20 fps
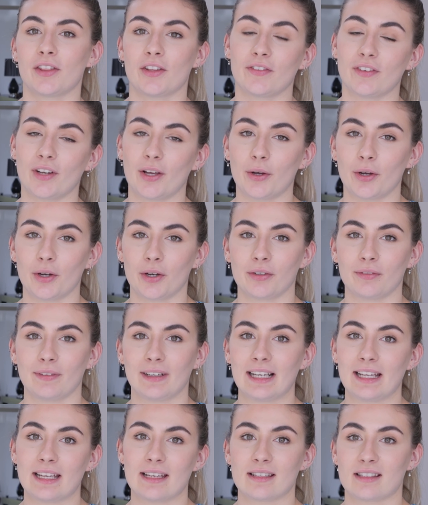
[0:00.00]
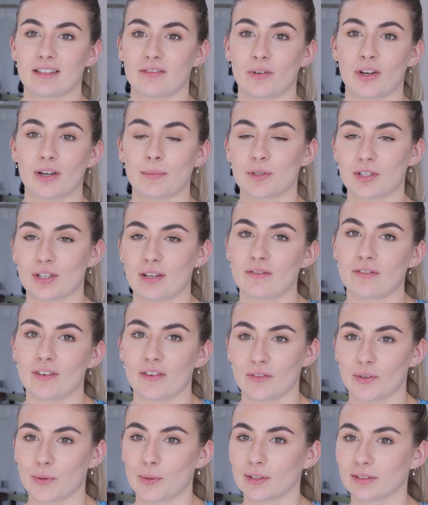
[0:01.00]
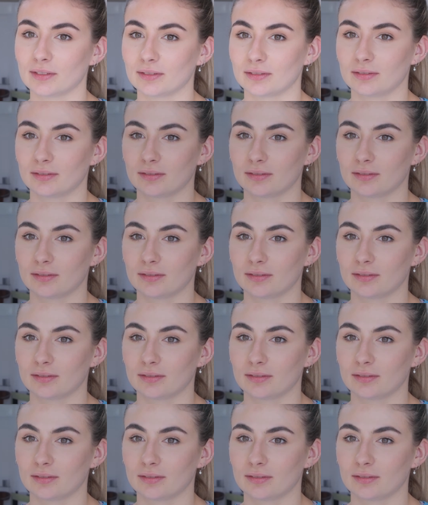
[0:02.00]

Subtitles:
the float rower really is the rowing machine for everyone.